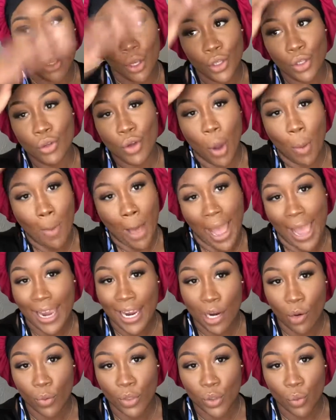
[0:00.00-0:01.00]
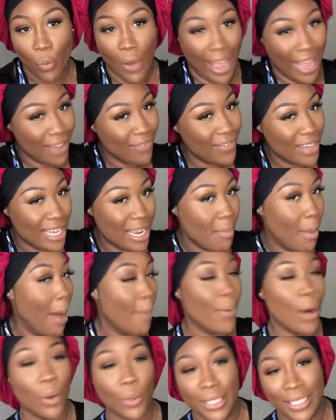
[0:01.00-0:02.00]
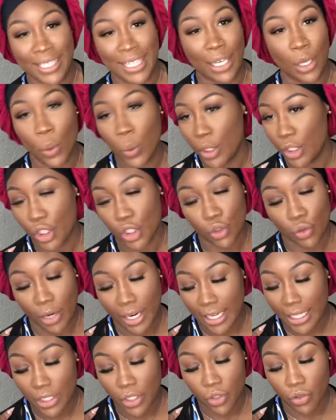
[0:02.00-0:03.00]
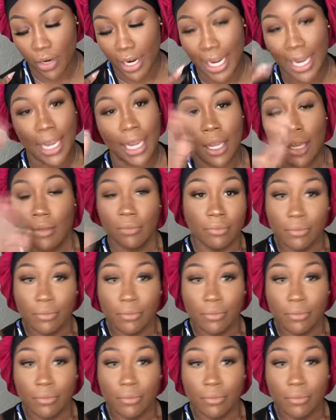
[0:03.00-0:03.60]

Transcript: you know, my hair was wavy and my ponytail was straight.